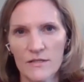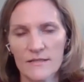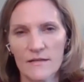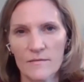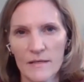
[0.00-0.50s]

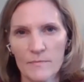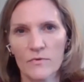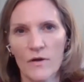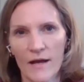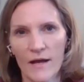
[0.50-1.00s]
These are
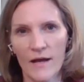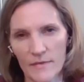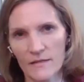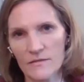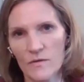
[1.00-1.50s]
people who have to
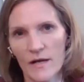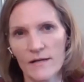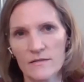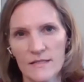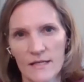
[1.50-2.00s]
be held to a
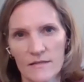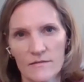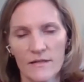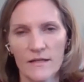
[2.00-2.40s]
higher standard.